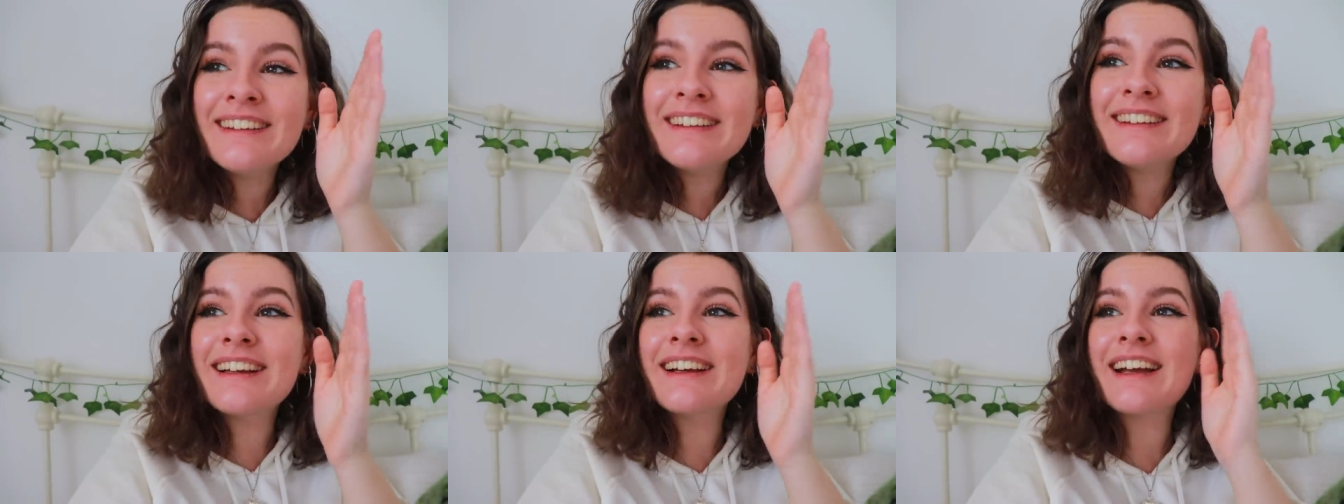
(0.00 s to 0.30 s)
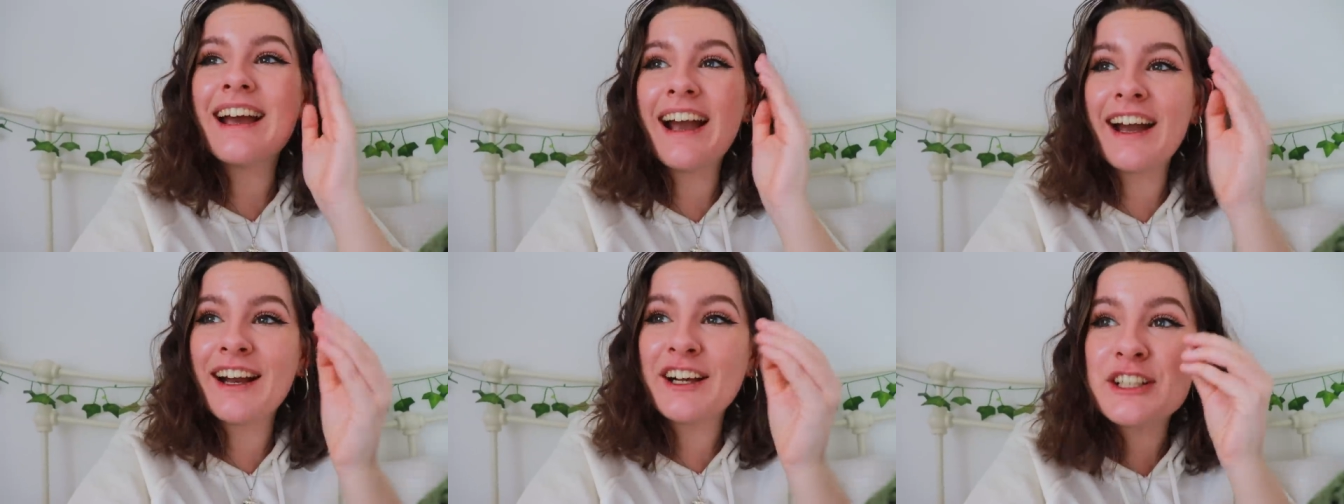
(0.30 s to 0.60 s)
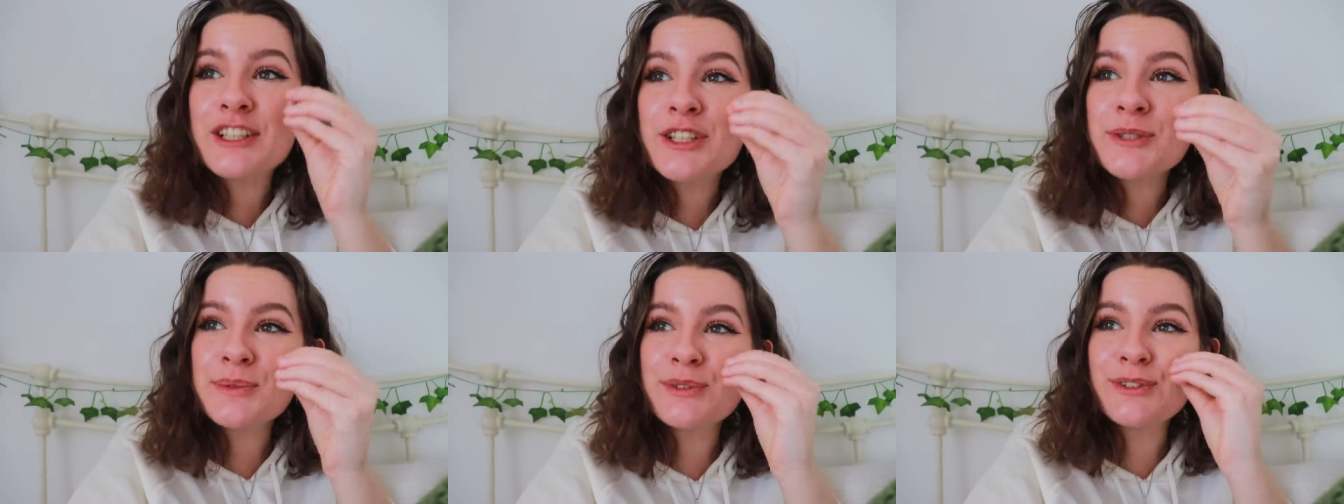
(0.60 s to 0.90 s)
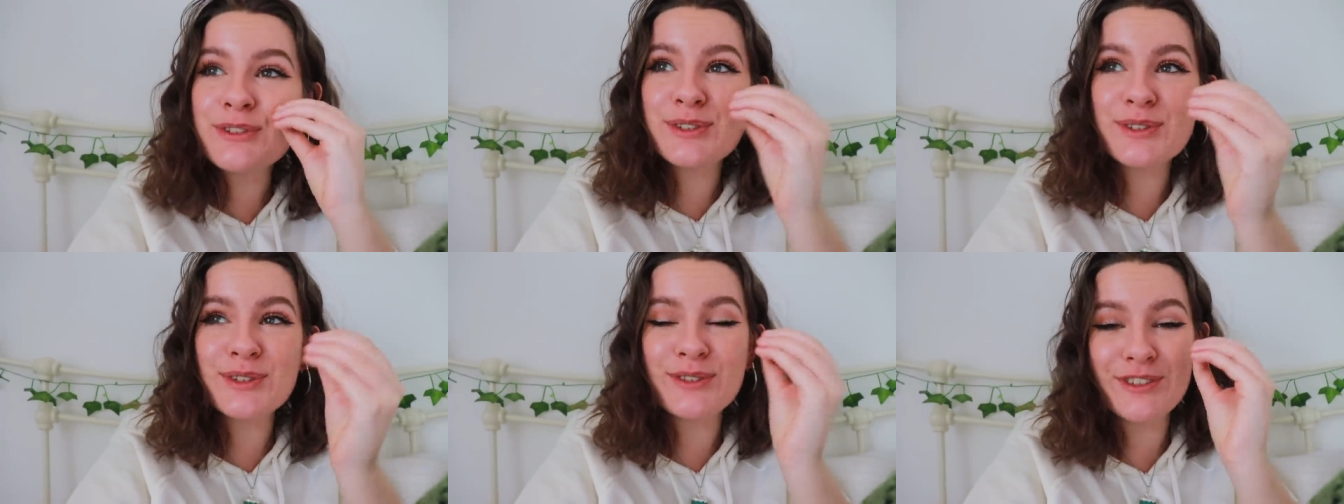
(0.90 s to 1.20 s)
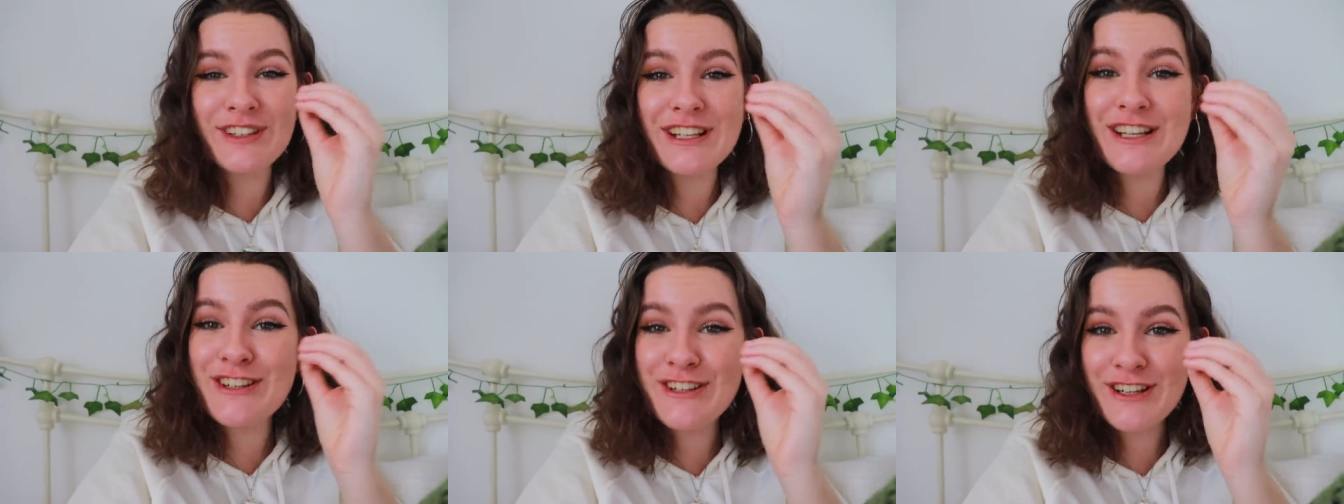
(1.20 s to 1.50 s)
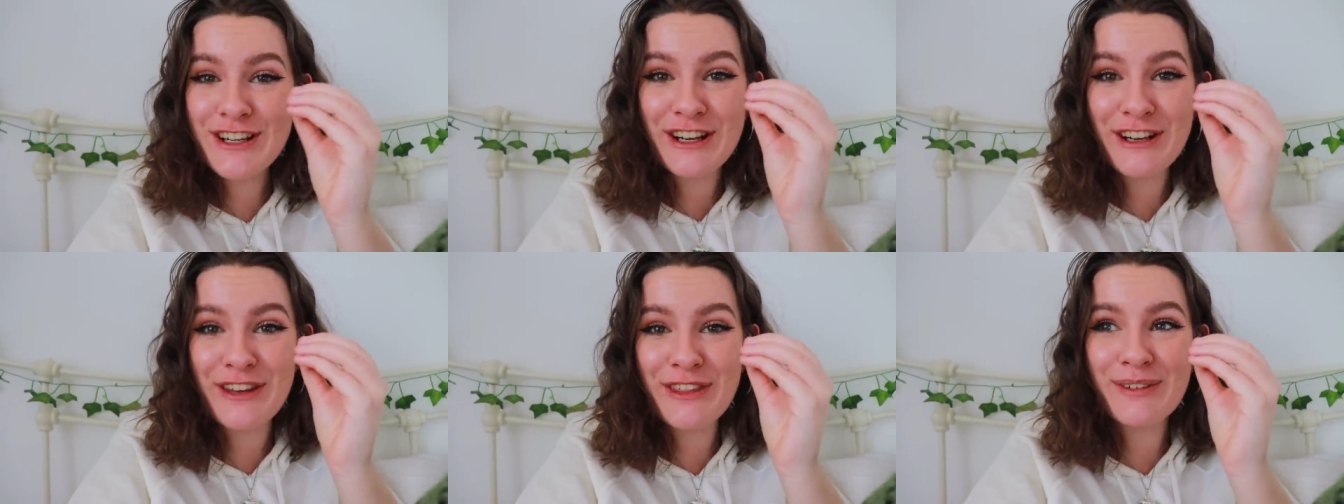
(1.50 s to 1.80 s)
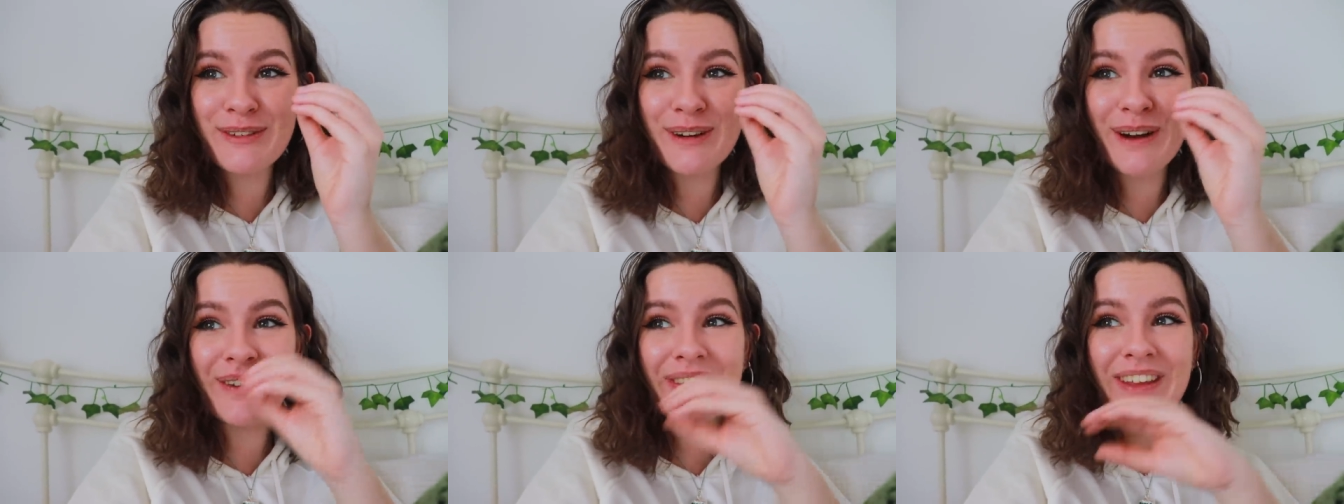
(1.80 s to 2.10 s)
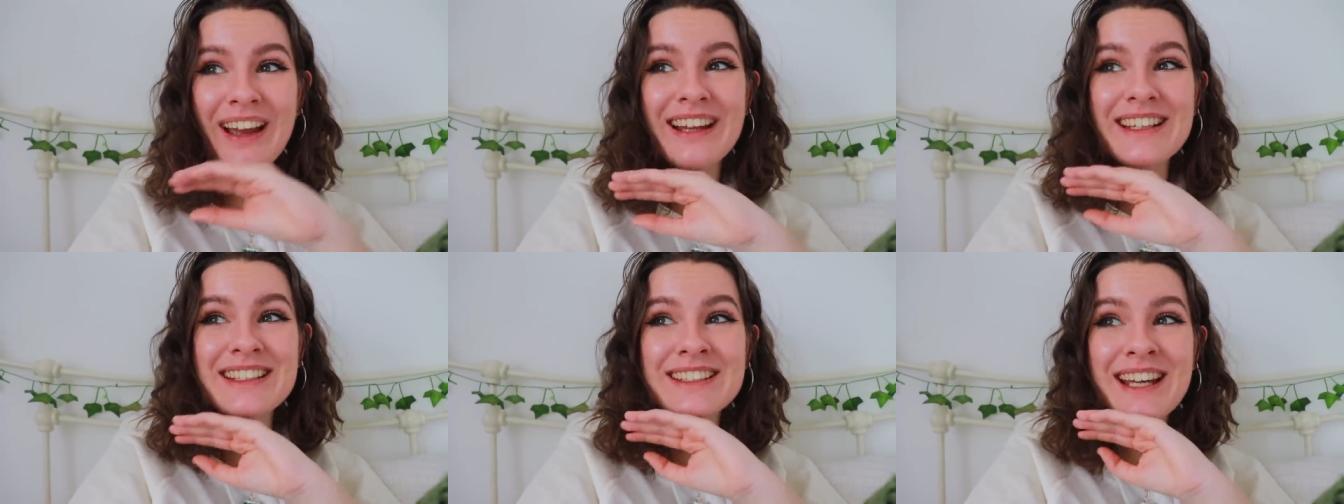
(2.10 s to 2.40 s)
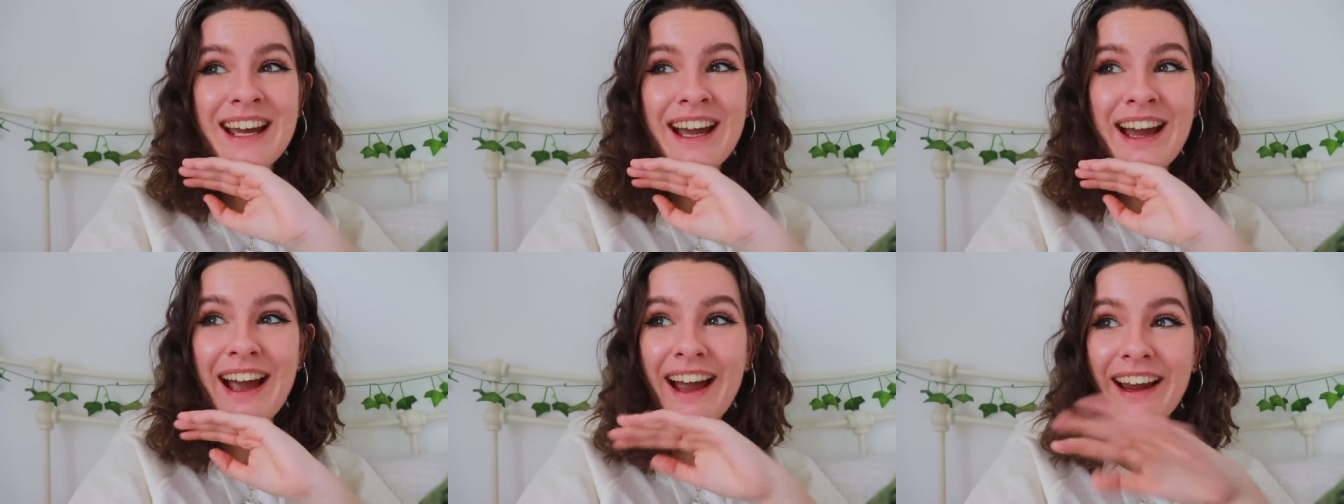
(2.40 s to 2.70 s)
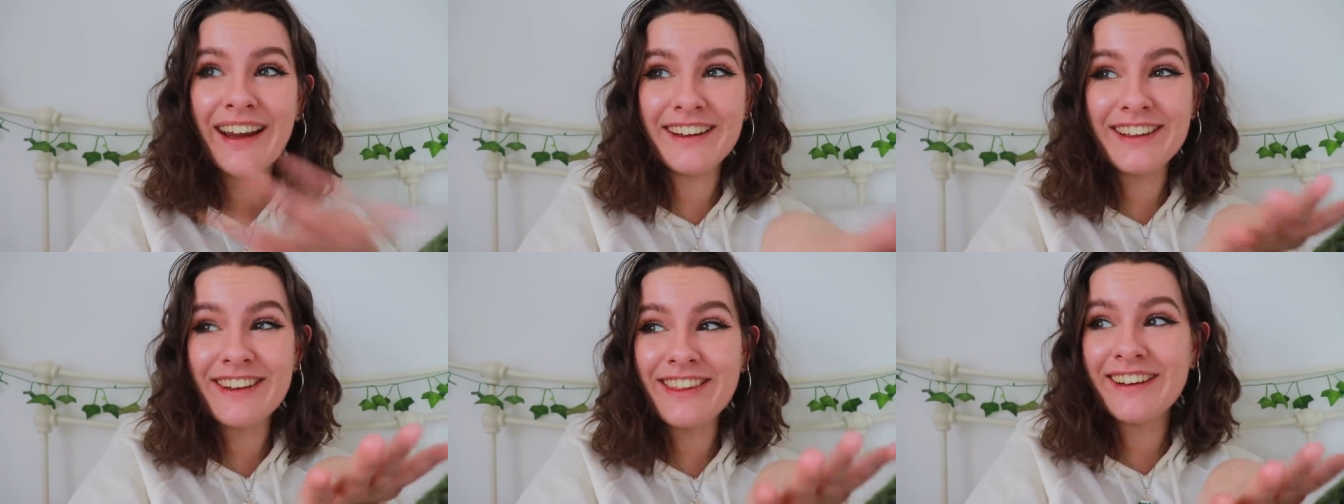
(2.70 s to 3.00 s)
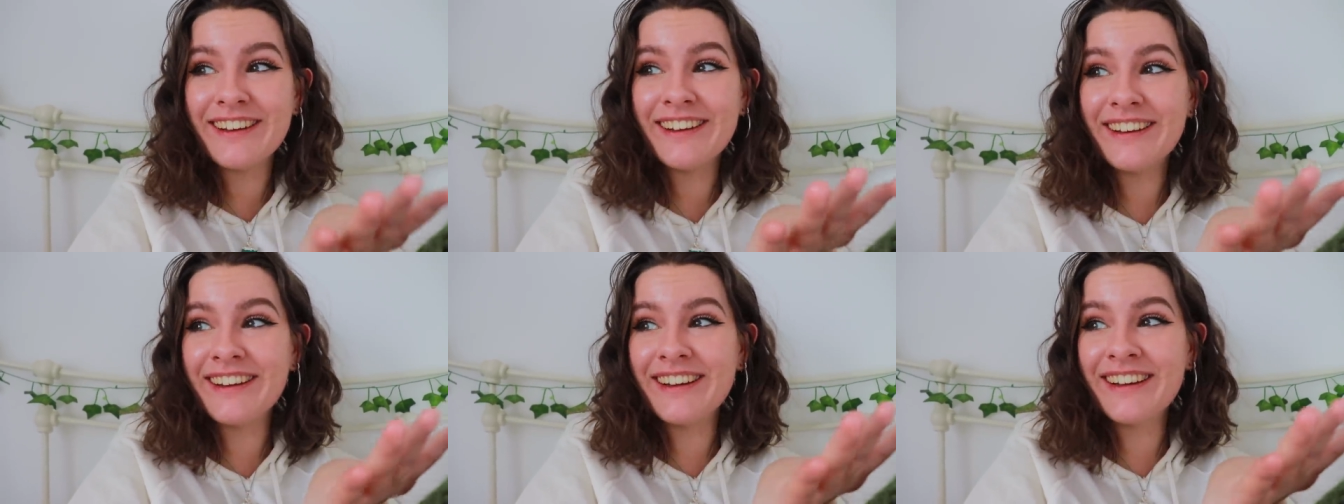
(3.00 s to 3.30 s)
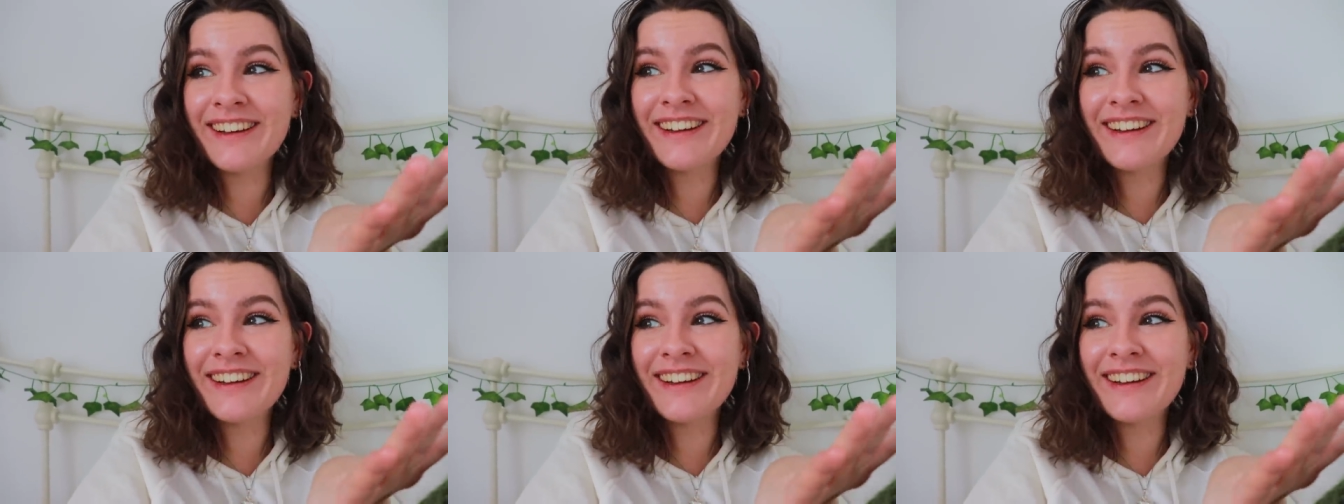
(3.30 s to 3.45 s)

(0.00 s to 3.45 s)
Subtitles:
like actual screeching throughout that entire thing.